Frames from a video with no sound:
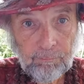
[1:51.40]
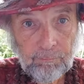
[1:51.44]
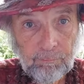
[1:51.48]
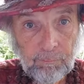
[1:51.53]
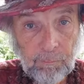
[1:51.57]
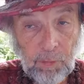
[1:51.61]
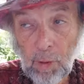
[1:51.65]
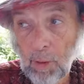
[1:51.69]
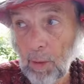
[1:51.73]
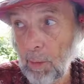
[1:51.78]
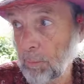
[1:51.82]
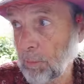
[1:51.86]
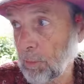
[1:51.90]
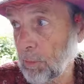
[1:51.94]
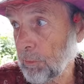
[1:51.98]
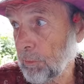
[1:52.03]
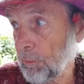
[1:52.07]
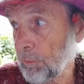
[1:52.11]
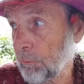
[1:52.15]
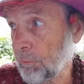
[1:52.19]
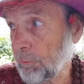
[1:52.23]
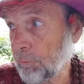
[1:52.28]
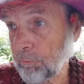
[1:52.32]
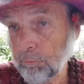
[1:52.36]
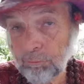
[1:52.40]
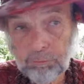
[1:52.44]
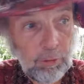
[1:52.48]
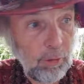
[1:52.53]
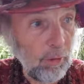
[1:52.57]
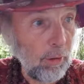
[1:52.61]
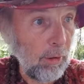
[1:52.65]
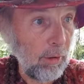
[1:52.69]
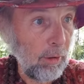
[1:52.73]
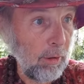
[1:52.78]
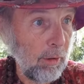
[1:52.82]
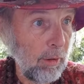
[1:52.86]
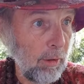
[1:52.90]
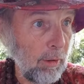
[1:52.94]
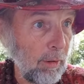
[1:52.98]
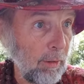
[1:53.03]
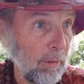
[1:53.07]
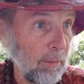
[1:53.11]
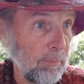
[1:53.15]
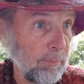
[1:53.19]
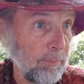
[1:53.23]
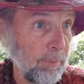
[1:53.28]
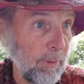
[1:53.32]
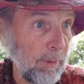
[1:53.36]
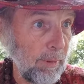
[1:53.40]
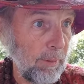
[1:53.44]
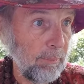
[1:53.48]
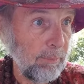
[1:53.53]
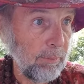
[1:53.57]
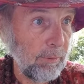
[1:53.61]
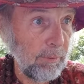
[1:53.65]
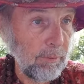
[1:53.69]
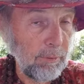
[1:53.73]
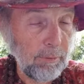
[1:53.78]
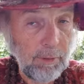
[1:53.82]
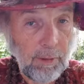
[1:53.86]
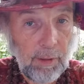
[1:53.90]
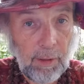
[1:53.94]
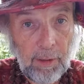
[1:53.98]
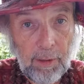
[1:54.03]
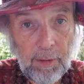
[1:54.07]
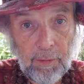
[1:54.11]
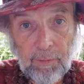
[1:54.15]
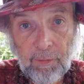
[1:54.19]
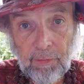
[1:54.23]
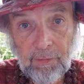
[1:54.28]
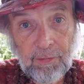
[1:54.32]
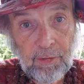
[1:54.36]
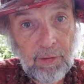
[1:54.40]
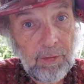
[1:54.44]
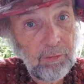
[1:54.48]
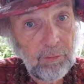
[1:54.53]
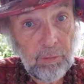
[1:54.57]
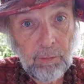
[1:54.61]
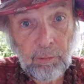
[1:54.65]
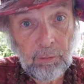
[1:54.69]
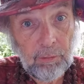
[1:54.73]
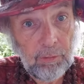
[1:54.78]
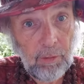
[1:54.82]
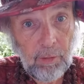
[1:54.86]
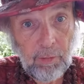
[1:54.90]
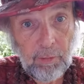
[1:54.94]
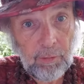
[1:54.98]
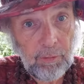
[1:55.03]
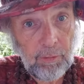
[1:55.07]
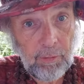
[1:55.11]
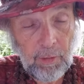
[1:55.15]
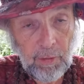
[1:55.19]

Tables, floor, people, light, these things no longer